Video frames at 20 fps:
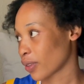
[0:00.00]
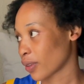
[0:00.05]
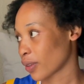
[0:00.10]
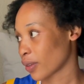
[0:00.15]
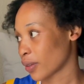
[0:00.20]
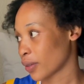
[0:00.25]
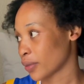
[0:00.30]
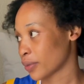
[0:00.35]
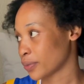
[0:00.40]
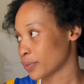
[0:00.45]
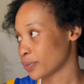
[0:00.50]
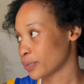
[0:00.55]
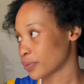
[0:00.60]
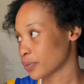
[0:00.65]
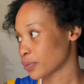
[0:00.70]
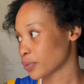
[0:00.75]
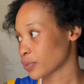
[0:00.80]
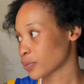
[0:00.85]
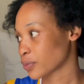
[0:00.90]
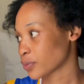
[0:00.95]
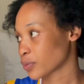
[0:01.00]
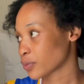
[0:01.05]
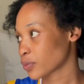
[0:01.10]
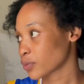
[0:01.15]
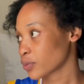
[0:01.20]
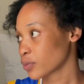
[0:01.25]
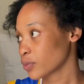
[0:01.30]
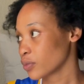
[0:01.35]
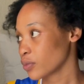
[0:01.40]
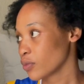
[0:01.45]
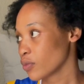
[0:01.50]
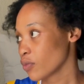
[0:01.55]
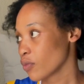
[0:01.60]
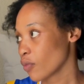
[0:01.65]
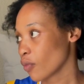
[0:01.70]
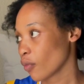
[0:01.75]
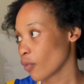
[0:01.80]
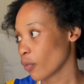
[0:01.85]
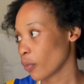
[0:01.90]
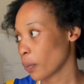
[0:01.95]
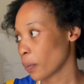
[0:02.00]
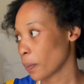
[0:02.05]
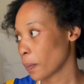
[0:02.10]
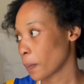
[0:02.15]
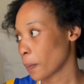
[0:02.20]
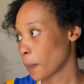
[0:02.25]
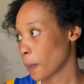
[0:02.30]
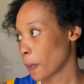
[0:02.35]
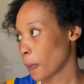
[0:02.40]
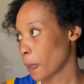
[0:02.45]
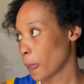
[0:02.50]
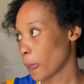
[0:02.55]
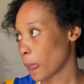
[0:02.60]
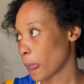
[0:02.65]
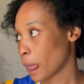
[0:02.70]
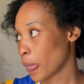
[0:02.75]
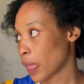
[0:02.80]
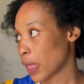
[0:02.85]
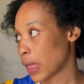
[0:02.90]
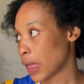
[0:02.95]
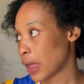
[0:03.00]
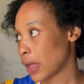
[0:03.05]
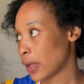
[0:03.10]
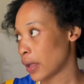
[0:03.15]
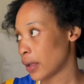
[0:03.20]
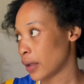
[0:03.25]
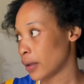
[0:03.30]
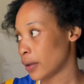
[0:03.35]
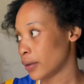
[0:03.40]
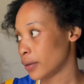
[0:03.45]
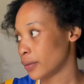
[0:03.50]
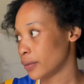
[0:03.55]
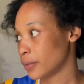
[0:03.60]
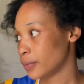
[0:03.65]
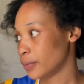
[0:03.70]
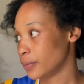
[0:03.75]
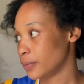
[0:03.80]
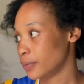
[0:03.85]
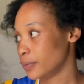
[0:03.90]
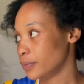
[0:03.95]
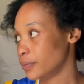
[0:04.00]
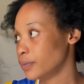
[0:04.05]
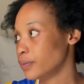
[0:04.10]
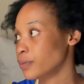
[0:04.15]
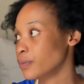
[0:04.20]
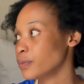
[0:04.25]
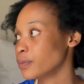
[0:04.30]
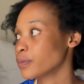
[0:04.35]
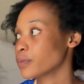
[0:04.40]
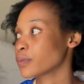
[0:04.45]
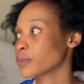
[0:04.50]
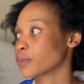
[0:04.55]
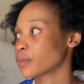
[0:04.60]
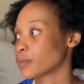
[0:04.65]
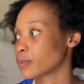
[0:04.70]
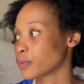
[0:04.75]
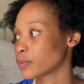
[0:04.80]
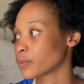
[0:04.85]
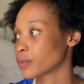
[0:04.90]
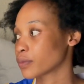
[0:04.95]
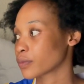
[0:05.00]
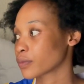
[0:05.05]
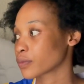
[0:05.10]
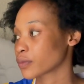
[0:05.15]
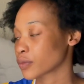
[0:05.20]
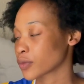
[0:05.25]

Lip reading: (silent)